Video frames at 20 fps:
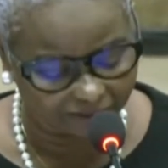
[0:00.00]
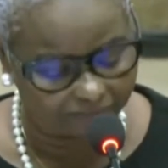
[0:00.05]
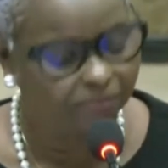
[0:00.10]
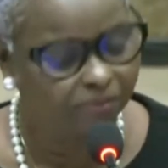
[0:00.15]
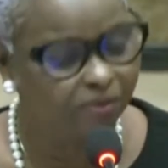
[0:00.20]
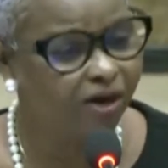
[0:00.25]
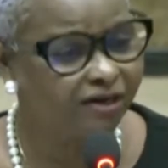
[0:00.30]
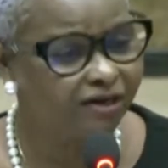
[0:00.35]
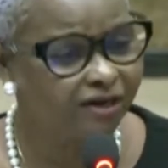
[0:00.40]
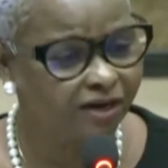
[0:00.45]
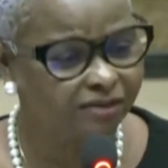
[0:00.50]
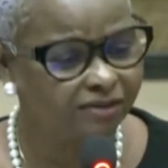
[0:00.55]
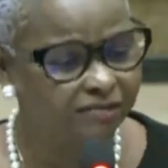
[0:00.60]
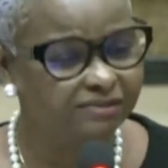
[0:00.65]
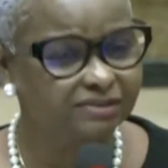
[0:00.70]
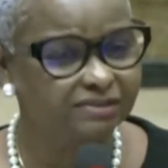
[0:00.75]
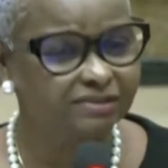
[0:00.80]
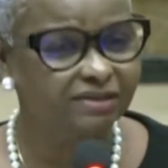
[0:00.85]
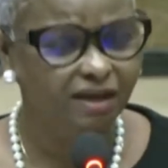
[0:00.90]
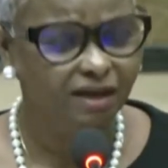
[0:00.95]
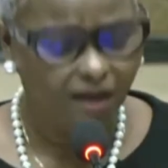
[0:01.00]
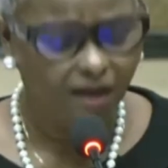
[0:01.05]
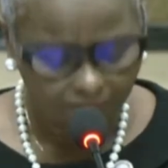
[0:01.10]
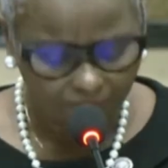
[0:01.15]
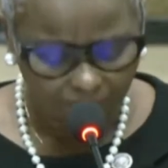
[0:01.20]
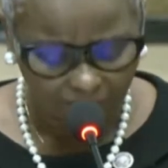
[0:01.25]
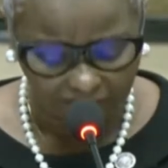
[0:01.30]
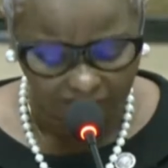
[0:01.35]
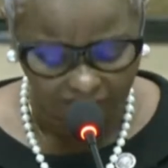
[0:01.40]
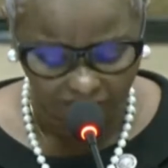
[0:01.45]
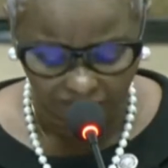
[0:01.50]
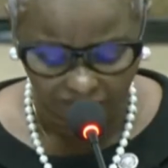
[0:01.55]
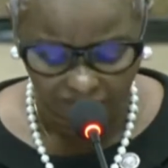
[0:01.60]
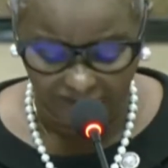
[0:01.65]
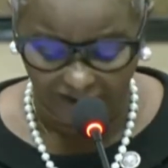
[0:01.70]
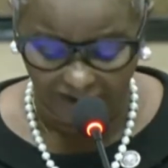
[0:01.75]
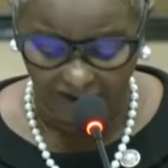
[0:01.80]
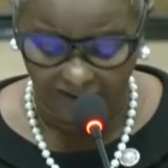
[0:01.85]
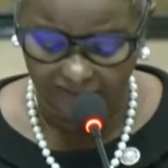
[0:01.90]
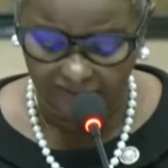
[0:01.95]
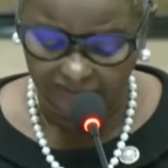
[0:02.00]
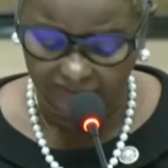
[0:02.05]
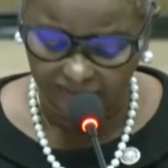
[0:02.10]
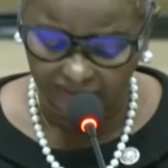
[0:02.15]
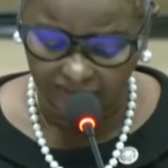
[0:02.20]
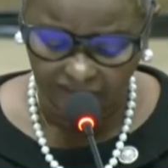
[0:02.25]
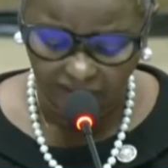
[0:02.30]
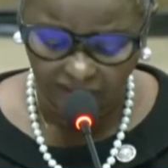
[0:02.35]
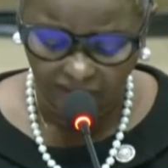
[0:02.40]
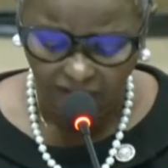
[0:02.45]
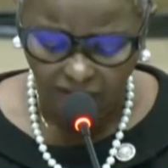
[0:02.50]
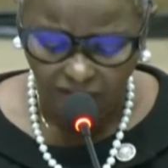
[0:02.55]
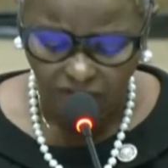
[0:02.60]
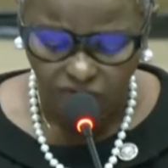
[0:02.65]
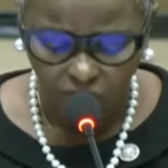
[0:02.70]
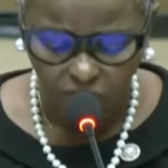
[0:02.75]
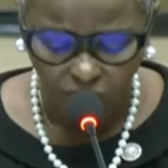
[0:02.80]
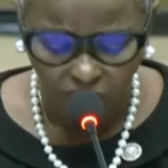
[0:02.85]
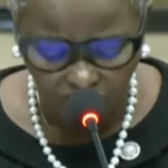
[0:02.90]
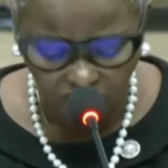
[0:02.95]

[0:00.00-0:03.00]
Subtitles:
products, but in reality, those